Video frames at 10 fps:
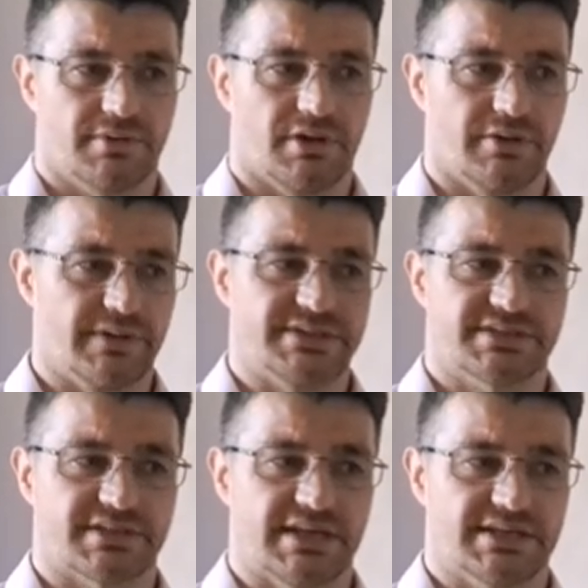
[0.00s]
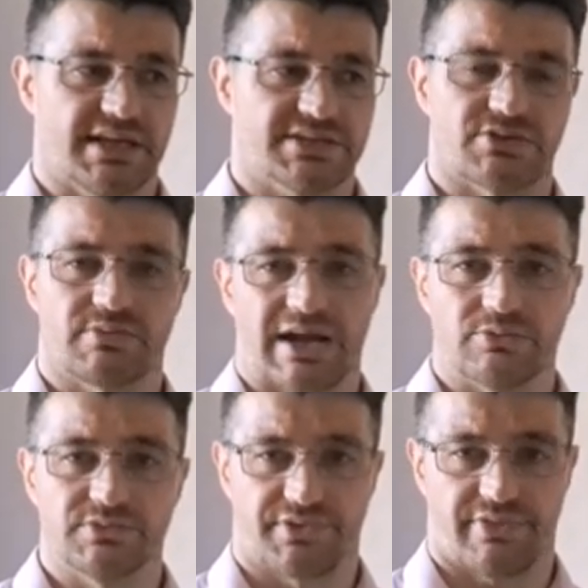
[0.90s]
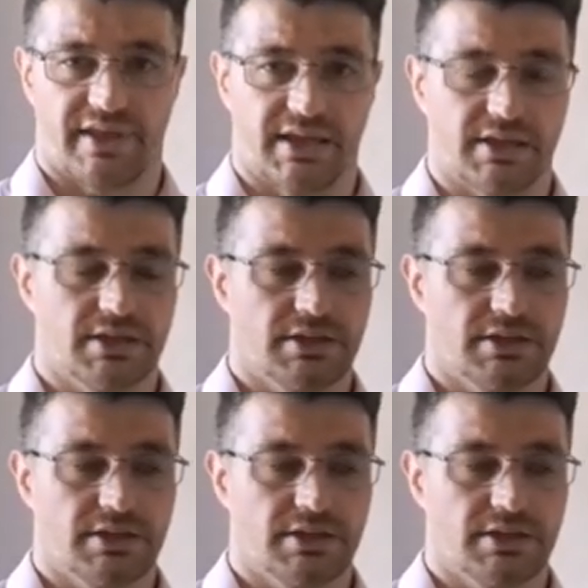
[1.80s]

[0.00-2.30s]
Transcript: or it's a round thing.